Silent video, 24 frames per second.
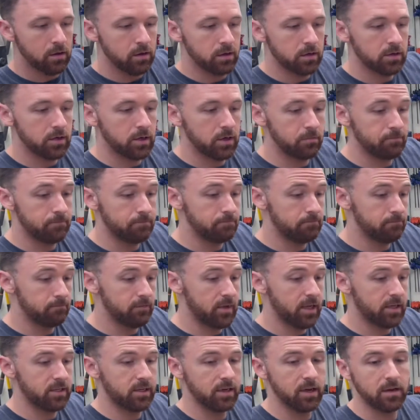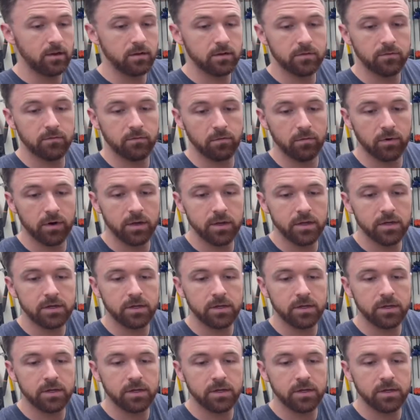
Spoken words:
So that's it. It's really